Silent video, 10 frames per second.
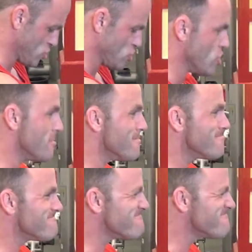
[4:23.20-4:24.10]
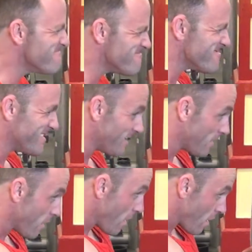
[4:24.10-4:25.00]
put the rope down. You don't have to
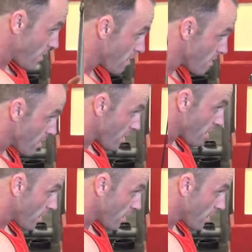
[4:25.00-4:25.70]
spread your wrist apart, just